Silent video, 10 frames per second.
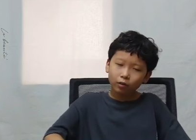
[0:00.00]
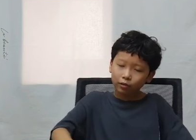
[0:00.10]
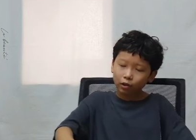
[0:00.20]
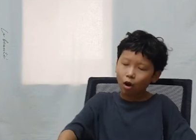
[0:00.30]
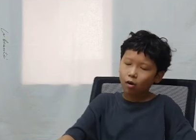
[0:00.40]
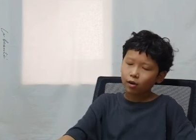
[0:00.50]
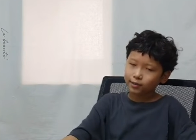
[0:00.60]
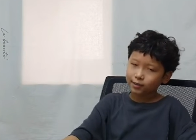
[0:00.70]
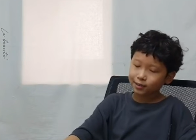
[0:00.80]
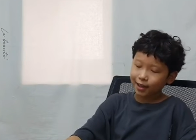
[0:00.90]

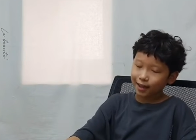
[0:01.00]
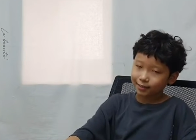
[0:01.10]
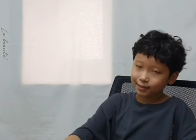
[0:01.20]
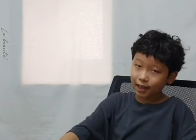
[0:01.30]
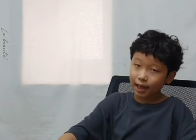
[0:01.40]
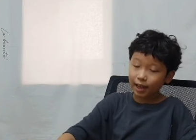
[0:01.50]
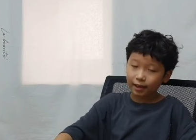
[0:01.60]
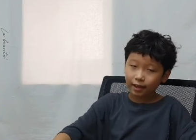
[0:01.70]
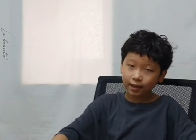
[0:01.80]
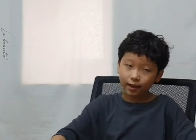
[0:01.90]
laws that
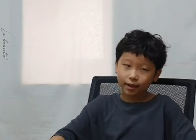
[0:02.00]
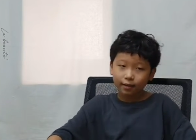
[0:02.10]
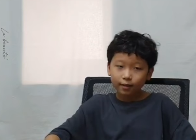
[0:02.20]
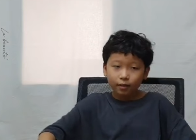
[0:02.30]
say,